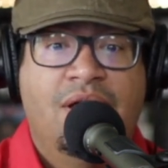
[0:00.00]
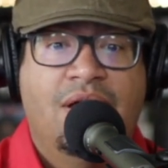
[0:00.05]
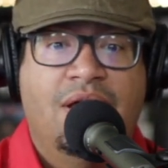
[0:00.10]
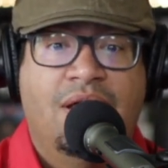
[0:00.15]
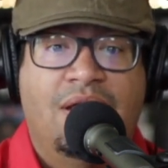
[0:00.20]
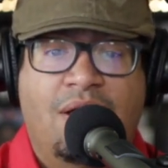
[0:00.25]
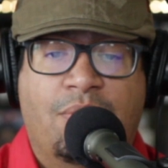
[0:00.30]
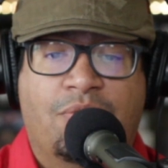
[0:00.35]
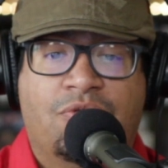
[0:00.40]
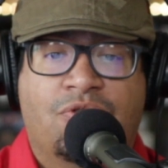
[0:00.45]

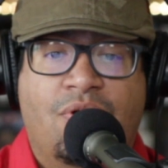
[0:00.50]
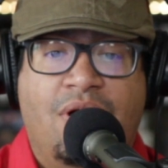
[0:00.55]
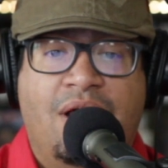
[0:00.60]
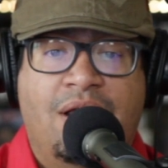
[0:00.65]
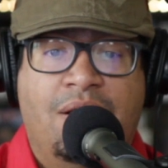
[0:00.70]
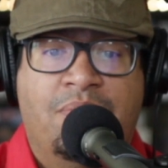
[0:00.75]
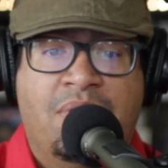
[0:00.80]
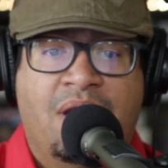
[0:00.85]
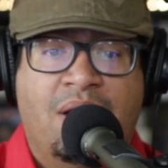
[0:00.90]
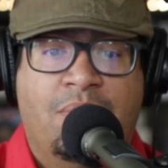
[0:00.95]
And that was
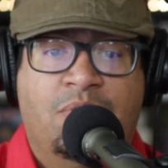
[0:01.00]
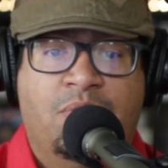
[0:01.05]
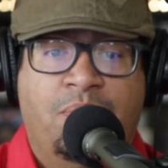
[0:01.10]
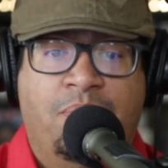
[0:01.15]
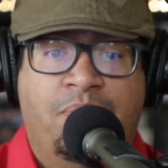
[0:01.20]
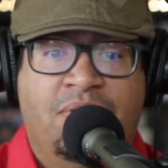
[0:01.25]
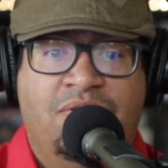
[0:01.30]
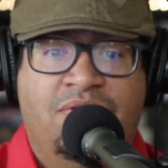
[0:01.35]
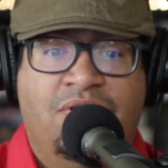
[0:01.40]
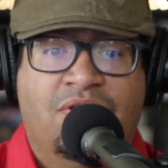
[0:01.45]
great, being able to
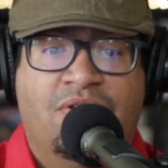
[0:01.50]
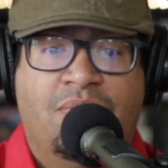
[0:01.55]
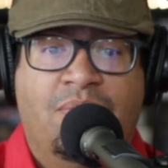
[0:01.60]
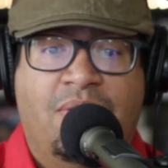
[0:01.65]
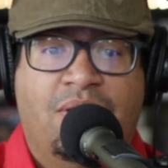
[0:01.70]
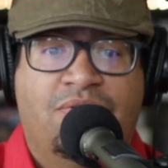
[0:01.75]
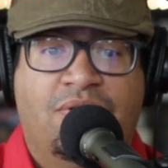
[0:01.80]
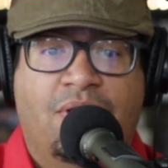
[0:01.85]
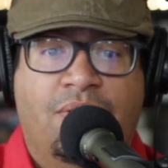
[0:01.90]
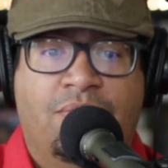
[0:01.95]
position
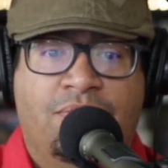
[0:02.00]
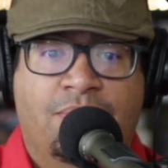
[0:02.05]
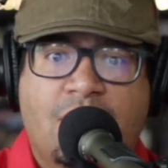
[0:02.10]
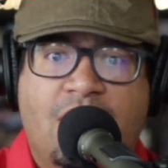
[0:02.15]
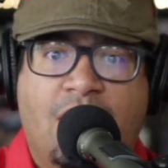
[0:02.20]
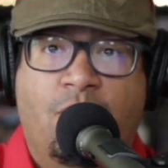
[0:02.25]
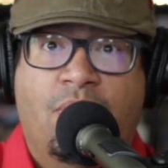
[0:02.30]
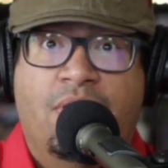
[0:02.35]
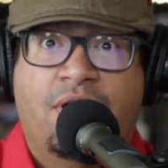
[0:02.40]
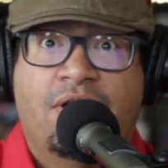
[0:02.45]
myself.
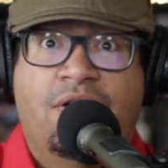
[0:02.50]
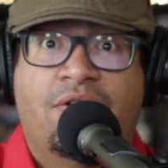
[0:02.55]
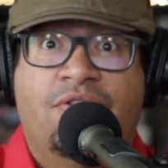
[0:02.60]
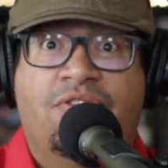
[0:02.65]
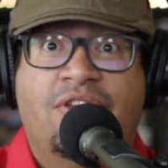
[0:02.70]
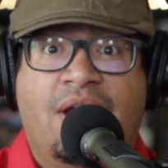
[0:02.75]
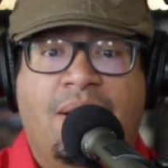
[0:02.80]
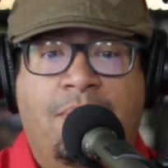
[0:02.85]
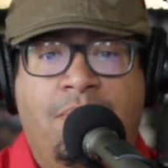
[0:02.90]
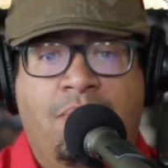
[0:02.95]
I wanted to
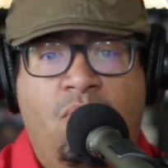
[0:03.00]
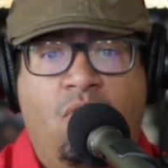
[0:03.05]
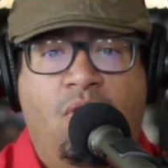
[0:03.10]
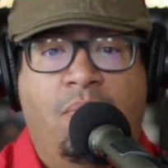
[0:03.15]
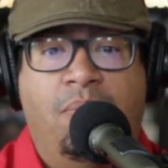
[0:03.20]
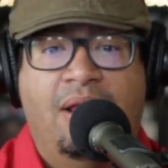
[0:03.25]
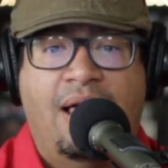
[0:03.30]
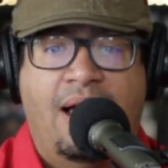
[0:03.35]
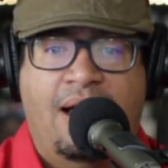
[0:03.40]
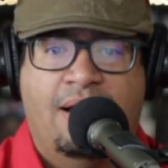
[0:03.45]
set up more
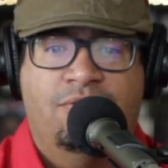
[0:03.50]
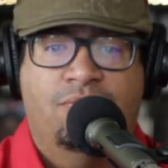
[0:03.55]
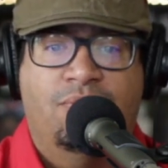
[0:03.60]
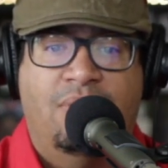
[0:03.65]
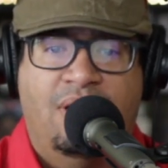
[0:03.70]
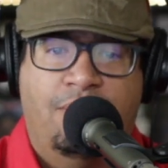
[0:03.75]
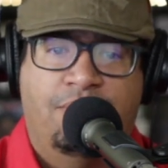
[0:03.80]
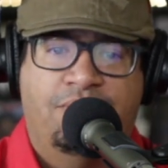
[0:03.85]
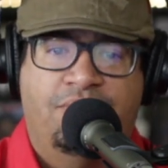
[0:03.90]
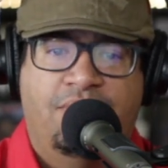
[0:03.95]
blocks while
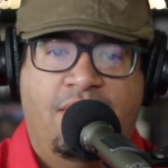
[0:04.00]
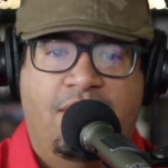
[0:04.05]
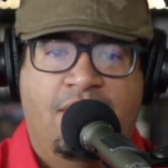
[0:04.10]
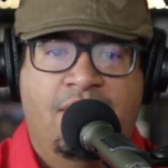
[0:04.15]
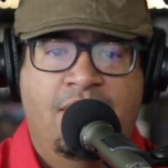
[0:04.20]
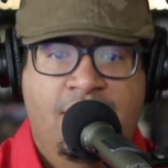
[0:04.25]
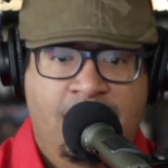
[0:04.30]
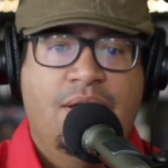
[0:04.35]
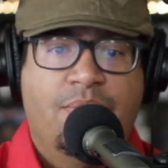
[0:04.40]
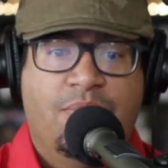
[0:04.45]
I was there,
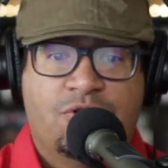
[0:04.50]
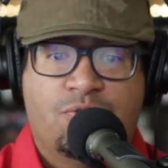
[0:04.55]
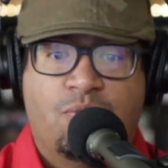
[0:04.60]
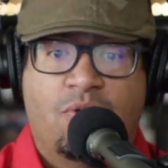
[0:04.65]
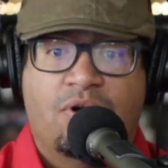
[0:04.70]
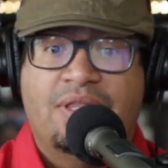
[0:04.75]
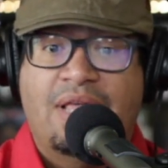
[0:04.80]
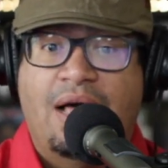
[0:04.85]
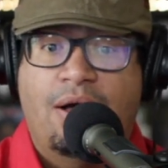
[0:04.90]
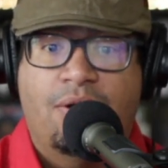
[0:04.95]
which
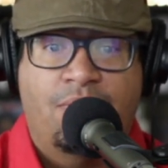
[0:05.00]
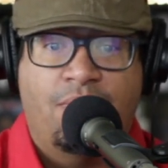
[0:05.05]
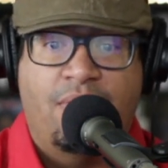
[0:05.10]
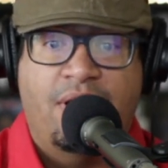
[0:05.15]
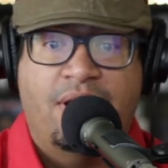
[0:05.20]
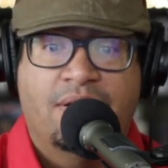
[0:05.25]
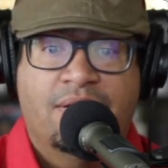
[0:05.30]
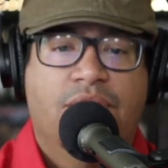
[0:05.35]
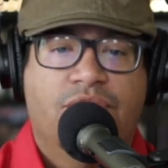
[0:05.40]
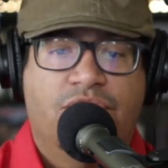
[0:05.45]
worked out
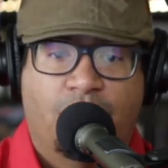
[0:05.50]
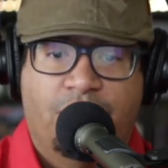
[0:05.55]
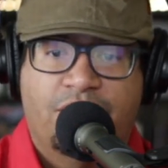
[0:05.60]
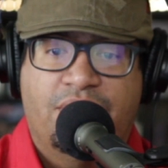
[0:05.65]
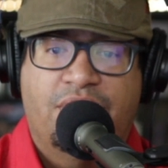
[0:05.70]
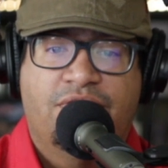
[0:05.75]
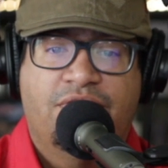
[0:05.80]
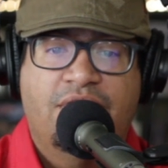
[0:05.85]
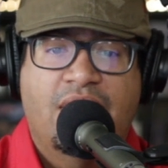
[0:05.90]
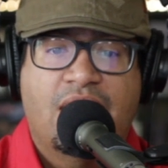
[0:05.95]
great. So with
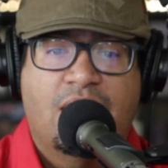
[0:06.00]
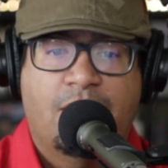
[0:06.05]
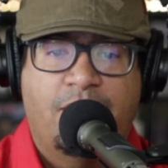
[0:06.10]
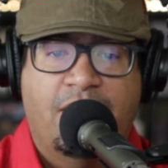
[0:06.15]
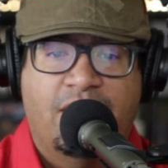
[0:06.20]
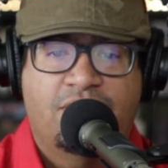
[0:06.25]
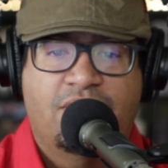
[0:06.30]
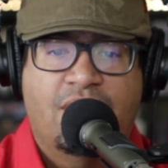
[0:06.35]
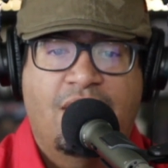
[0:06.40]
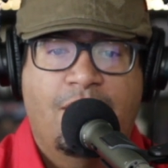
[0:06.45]
the setup,
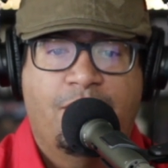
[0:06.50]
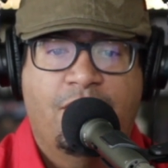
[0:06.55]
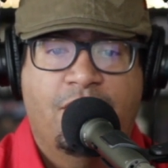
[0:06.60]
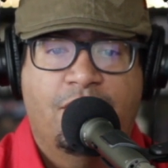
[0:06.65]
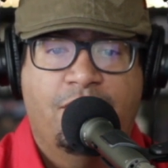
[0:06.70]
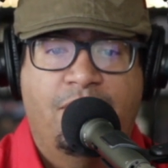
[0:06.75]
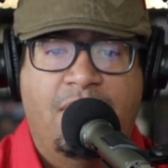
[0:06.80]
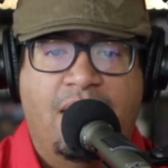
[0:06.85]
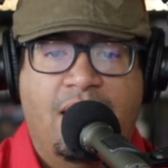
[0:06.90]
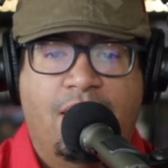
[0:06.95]
I set up
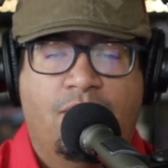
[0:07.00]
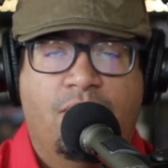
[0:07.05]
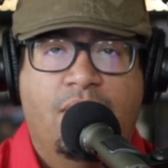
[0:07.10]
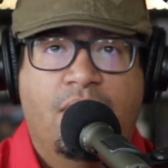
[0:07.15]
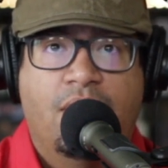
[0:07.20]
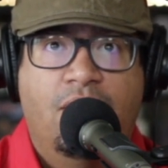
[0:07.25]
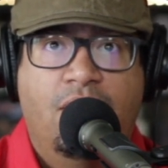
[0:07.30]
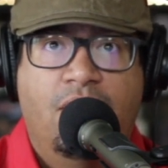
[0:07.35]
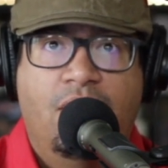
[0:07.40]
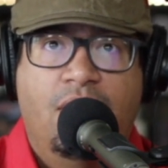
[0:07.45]
with my
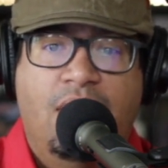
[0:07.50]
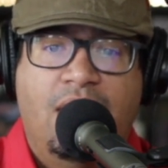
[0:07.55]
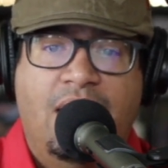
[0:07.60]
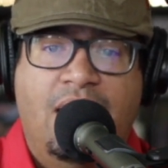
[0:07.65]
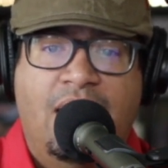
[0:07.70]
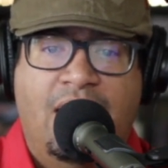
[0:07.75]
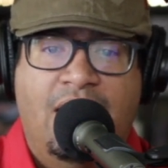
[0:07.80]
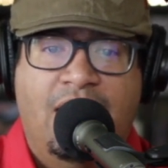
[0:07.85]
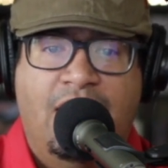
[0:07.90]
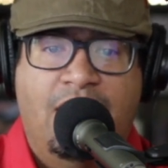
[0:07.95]
runner
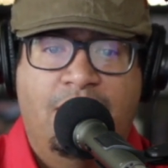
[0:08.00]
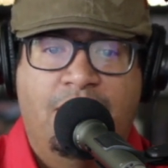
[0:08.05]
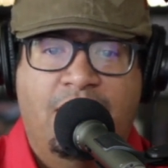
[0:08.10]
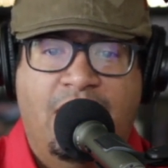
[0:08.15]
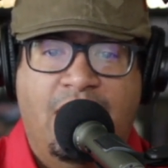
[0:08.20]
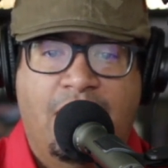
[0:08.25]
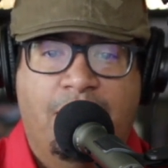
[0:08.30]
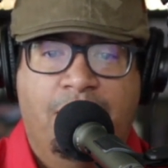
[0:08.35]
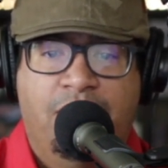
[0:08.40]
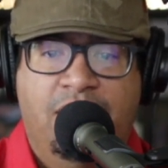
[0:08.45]
and
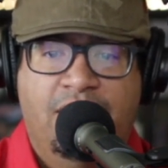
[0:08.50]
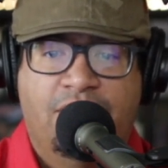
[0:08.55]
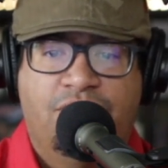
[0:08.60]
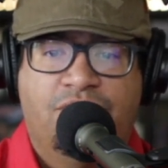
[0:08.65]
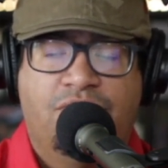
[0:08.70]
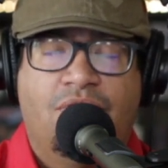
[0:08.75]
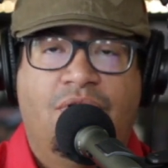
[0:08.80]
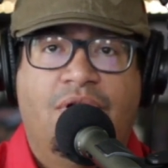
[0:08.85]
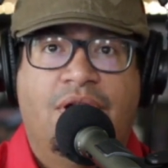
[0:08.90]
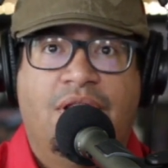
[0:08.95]
my
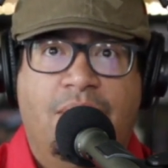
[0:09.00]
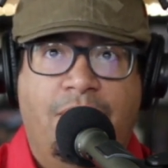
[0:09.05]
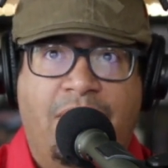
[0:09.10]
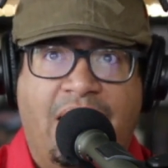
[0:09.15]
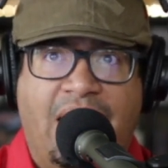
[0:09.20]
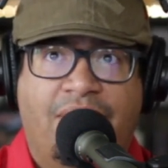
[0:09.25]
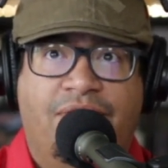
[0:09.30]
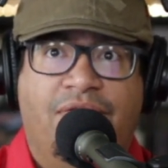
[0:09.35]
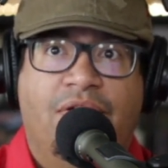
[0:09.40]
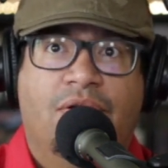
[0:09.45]
blitzer in the
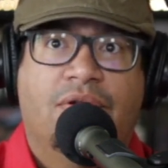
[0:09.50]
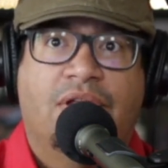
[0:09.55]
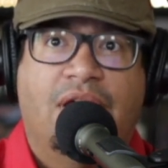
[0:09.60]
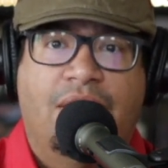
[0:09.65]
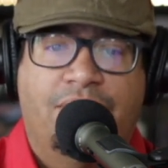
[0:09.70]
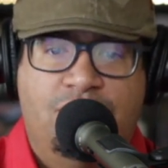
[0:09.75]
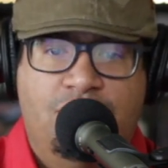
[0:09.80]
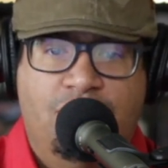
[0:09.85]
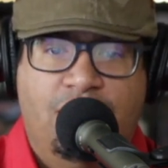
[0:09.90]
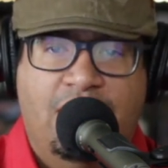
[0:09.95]
backfield. I
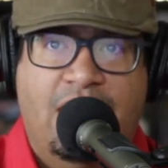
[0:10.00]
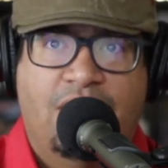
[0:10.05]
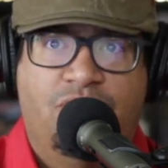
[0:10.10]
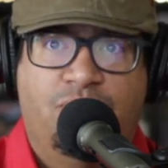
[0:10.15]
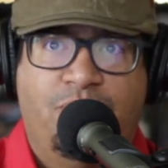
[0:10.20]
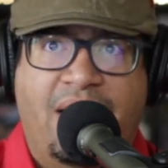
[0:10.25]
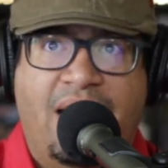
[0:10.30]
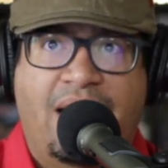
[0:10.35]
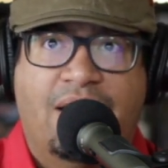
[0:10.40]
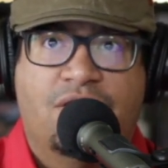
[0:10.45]
have 2 guys
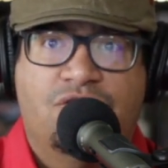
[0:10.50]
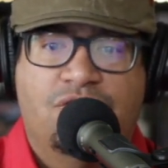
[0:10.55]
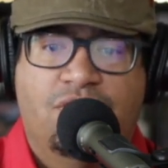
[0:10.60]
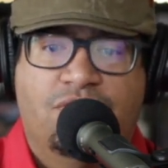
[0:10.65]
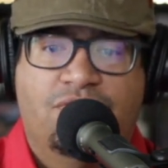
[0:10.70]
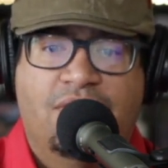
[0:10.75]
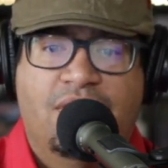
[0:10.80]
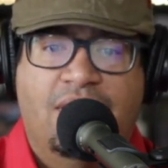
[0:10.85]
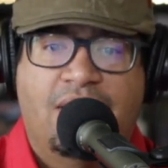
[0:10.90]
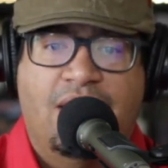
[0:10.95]
back
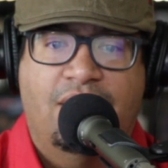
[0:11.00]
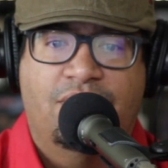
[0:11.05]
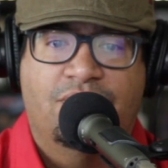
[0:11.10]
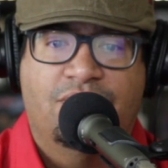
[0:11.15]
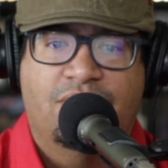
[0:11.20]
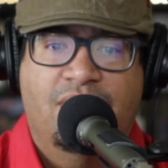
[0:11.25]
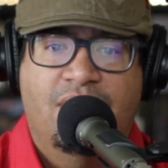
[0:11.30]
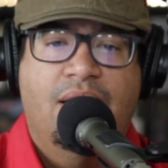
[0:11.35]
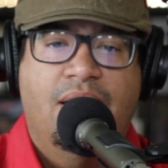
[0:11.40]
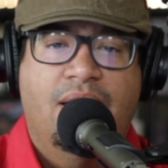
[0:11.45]
just in case.